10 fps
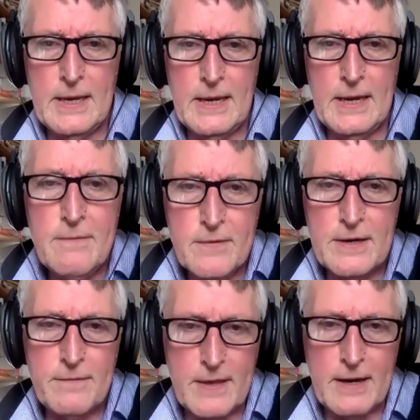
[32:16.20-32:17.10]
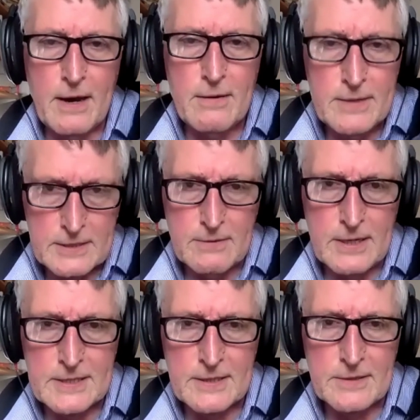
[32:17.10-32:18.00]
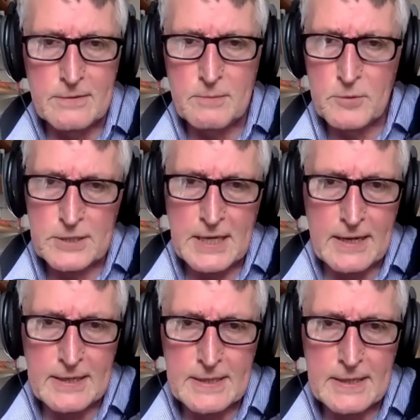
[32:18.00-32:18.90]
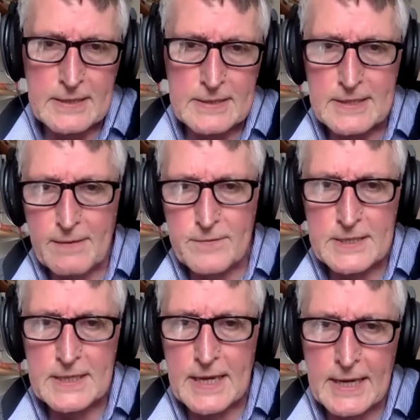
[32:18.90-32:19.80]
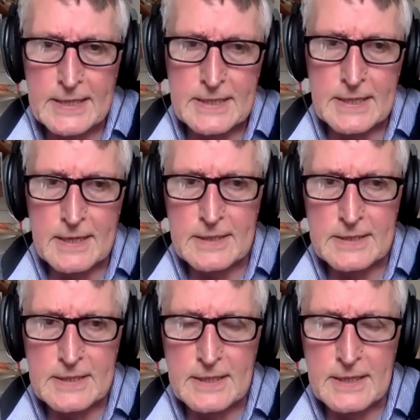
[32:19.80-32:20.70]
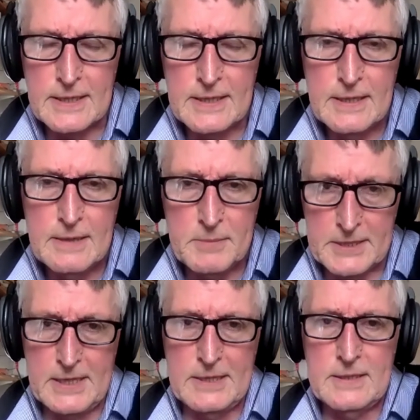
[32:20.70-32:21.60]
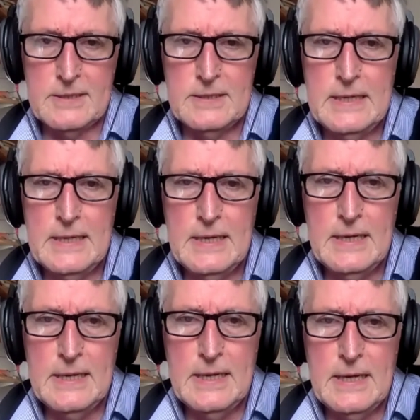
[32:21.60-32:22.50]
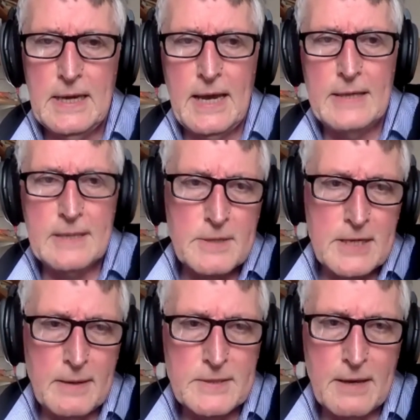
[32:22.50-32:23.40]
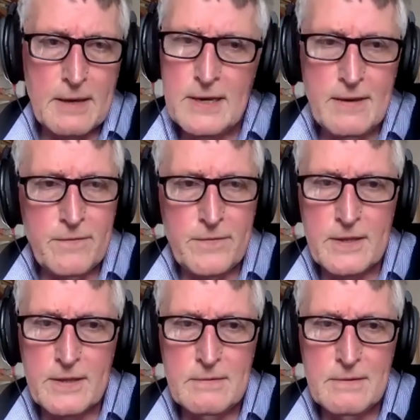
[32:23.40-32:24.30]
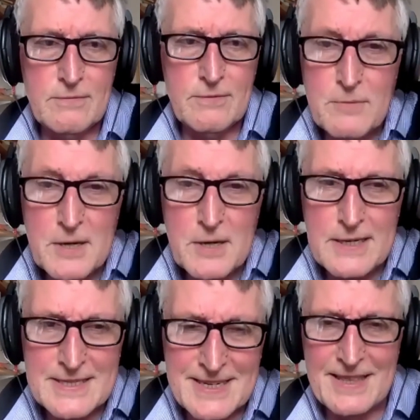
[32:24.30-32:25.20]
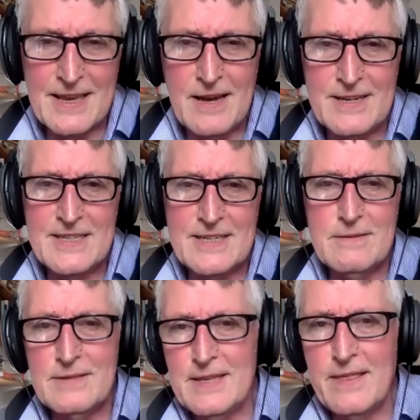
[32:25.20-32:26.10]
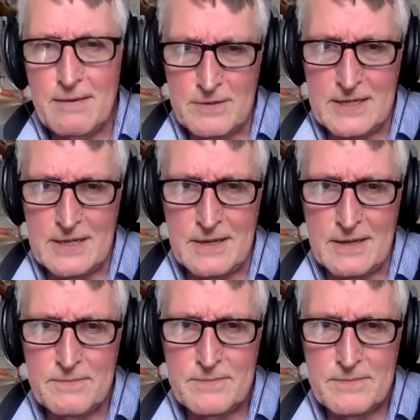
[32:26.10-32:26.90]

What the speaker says: even if they go into ITU, the mortality is 70, 80, 90%. And sometimes they will live for 3 weeks in the ITU and then they will die.